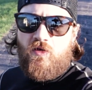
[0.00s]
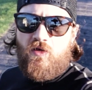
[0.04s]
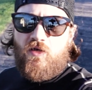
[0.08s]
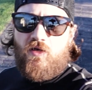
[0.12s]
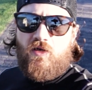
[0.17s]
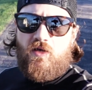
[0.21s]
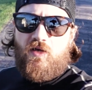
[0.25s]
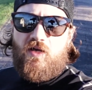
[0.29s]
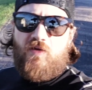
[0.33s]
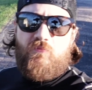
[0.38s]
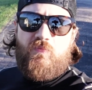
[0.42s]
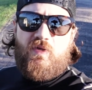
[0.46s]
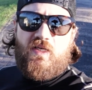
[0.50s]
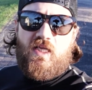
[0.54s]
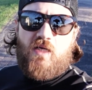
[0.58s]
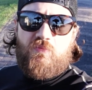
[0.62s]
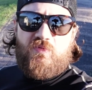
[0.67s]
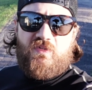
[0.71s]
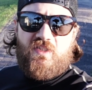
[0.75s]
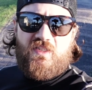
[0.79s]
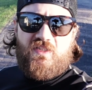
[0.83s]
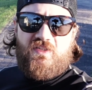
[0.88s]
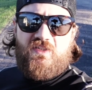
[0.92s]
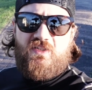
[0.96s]
I've been up
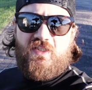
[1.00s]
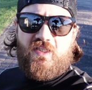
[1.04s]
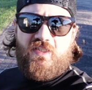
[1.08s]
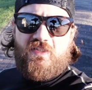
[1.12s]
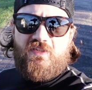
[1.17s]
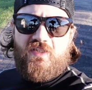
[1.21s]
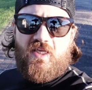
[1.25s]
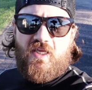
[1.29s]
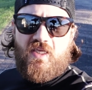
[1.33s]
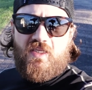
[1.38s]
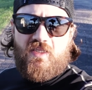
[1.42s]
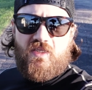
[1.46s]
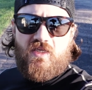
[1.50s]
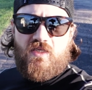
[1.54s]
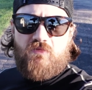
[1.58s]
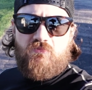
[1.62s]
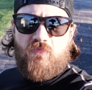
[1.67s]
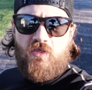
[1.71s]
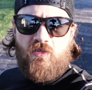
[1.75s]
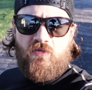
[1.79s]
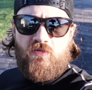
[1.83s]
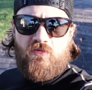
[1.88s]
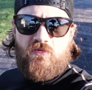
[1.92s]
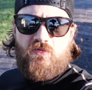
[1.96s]
since 6
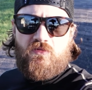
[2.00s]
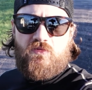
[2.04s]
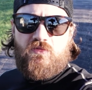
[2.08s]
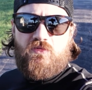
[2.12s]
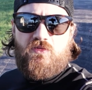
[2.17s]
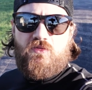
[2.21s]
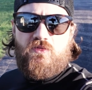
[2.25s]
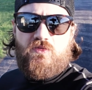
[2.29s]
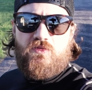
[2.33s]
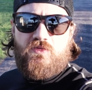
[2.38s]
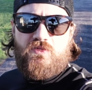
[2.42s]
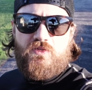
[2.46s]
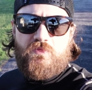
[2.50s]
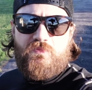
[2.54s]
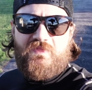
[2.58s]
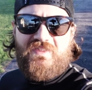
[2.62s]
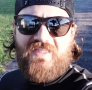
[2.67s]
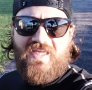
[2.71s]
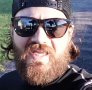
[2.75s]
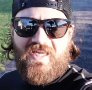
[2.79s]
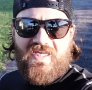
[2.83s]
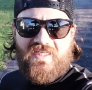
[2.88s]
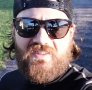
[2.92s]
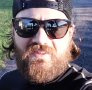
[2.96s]
a.m. doing some
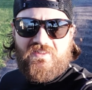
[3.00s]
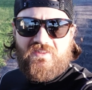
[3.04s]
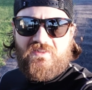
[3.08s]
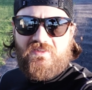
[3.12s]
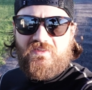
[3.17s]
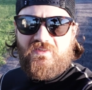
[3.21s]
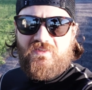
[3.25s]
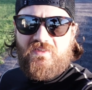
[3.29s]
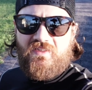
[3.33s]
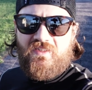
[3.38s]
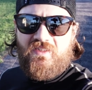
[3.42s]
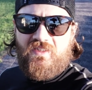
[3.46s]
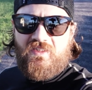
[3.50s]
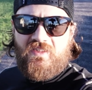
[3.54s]
taxes.